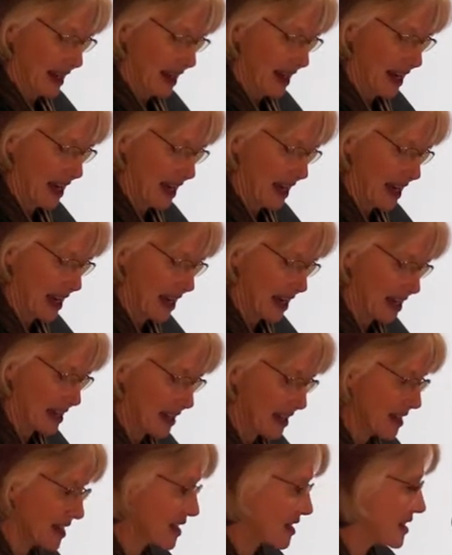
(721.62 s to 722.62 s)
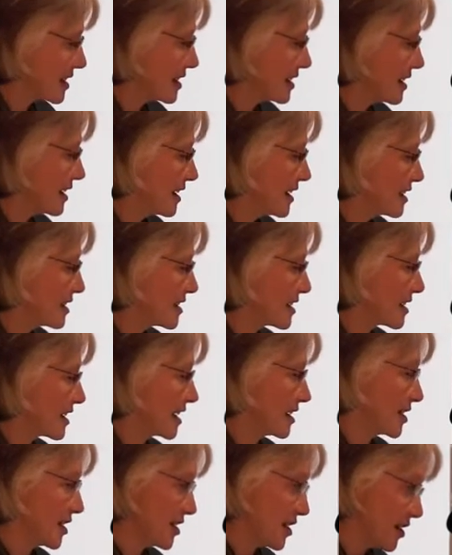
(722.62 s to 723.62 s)
And it
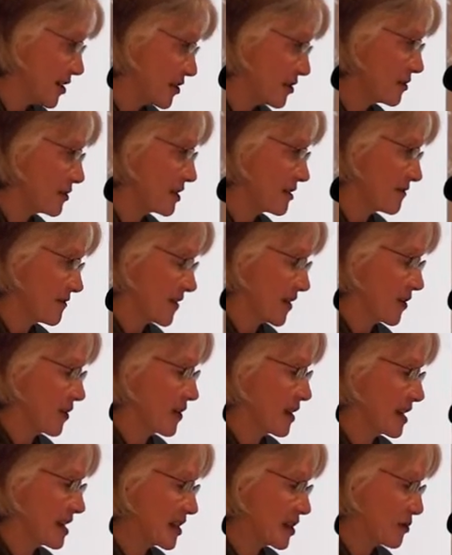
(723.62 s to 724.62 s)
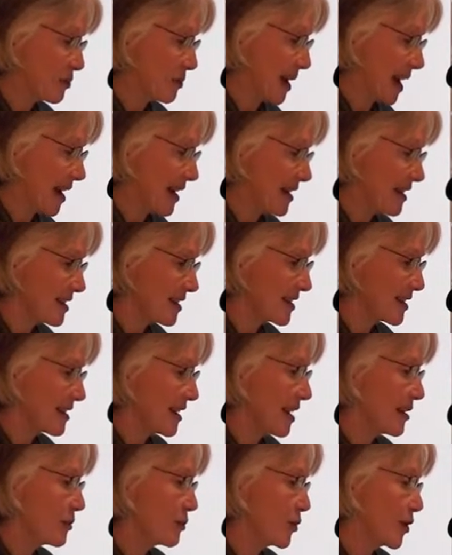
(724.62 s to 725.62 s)
continued to fill this space,
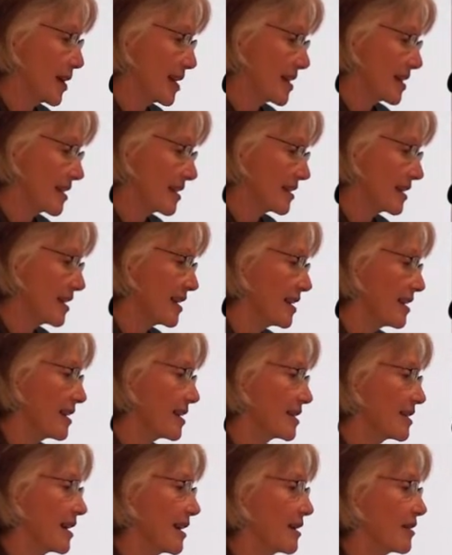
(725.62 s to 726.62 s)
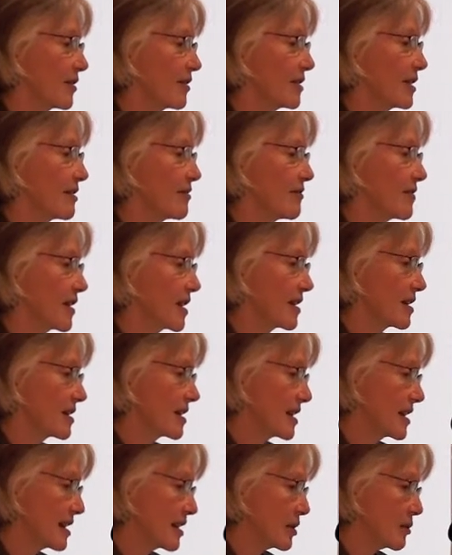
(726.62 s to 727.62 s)
and presently it not only fills
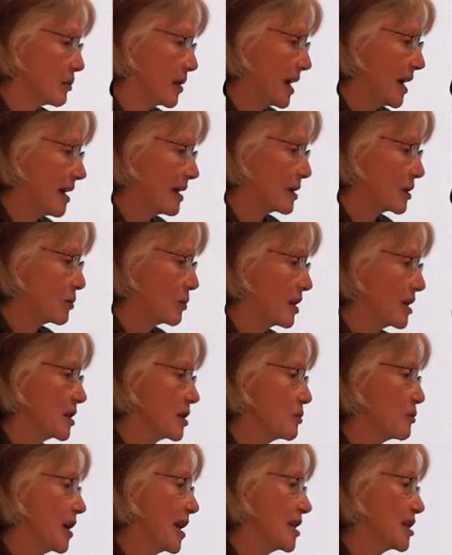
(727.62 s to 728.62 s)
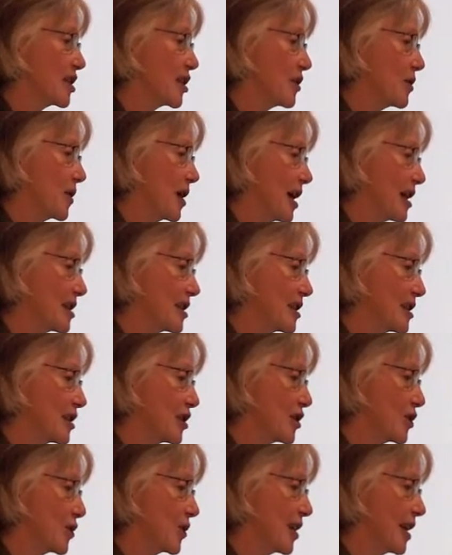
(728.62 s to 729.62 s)
this space, but a space across the
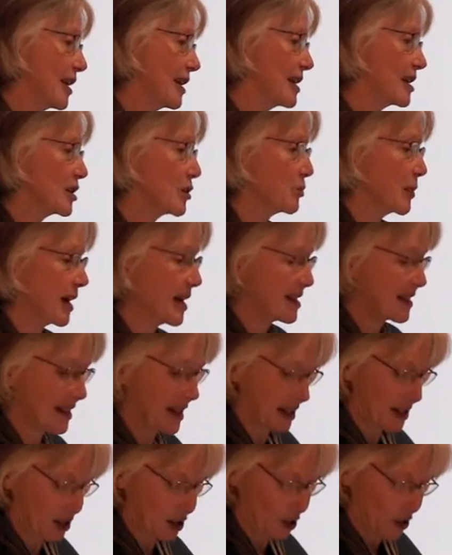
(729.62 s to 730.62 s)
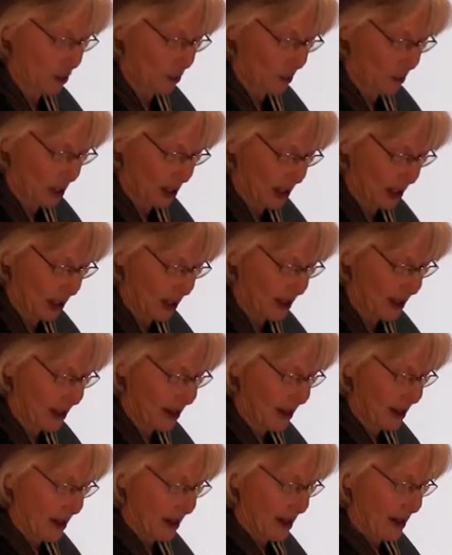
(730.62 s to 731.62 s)
street, a space next door,
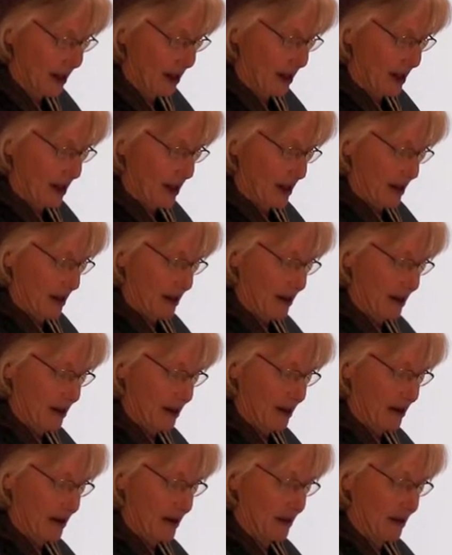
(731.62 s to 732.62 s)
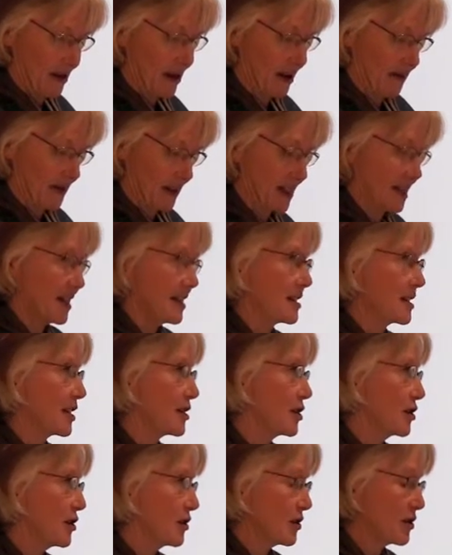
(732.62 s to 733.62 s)
offices
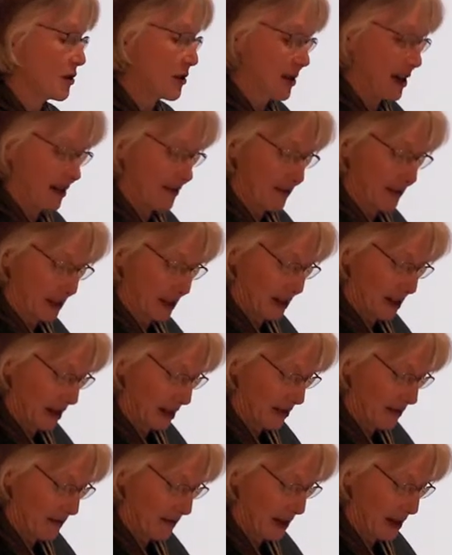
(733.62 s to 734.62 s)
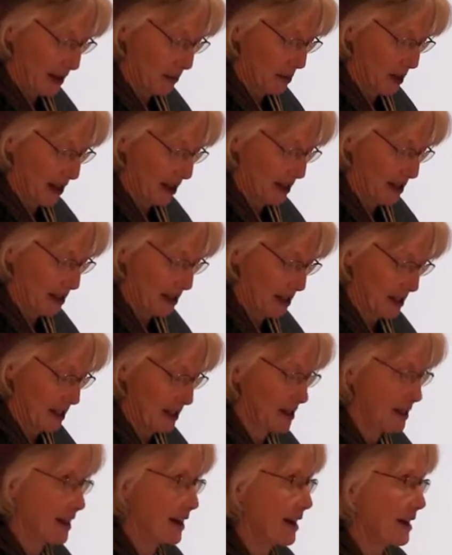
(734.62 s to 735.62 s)
in New York, Philadelphia, Boston,
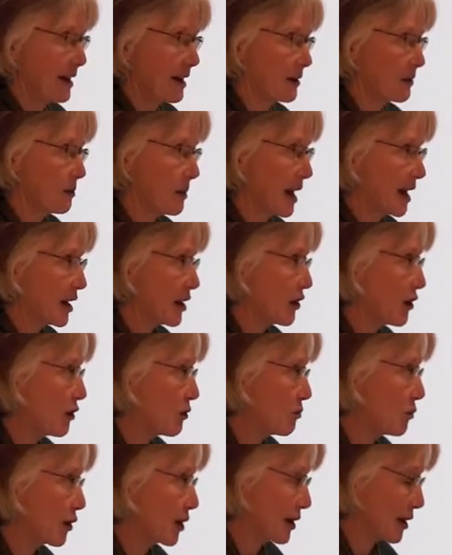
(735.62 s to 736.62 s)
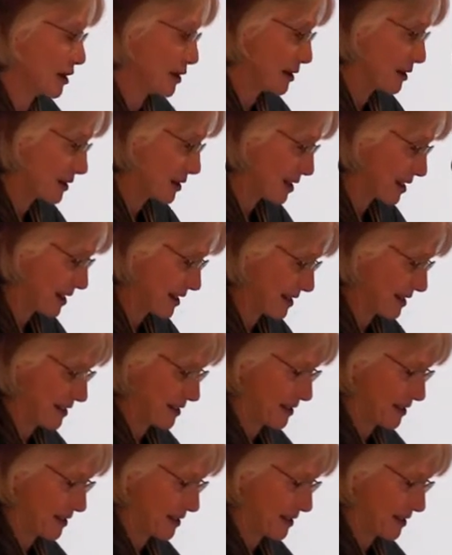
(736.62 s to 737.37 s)
and many home workers.